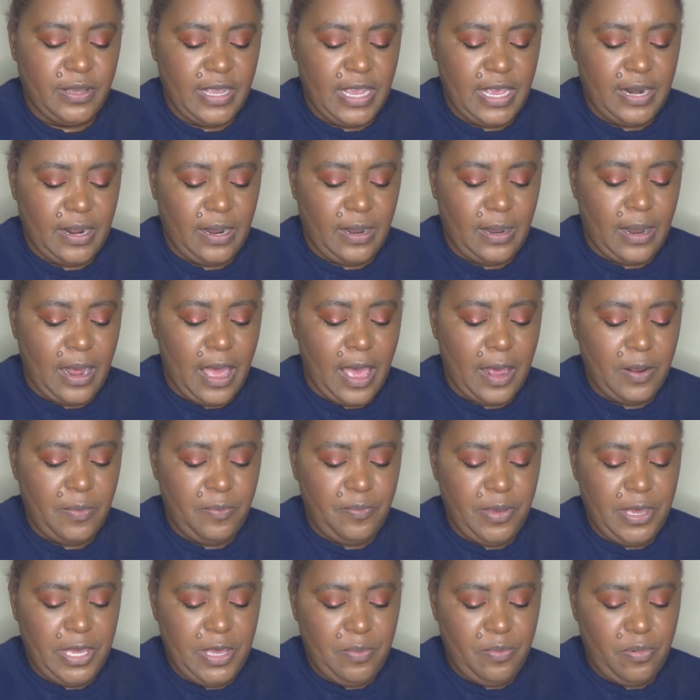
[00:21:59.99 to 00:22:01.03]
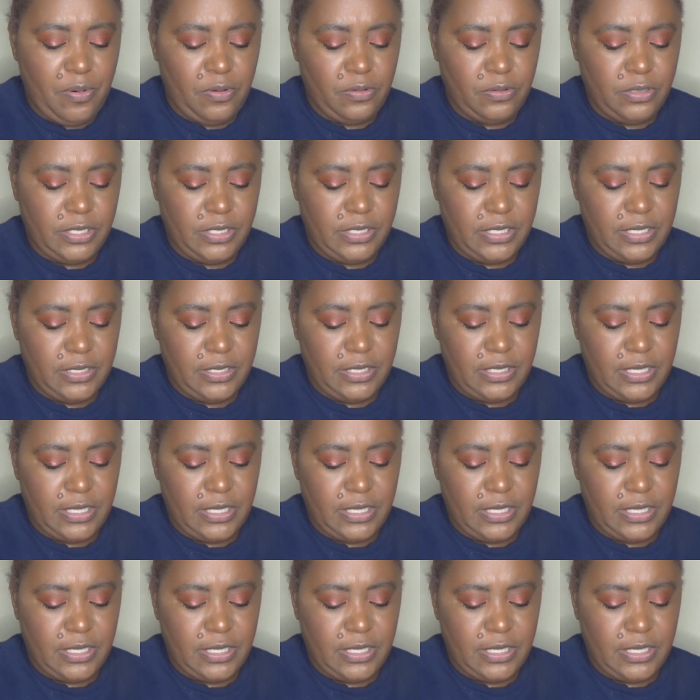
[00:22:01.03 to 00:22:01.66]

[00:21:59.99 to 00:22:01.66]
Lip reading: and a lot of people, since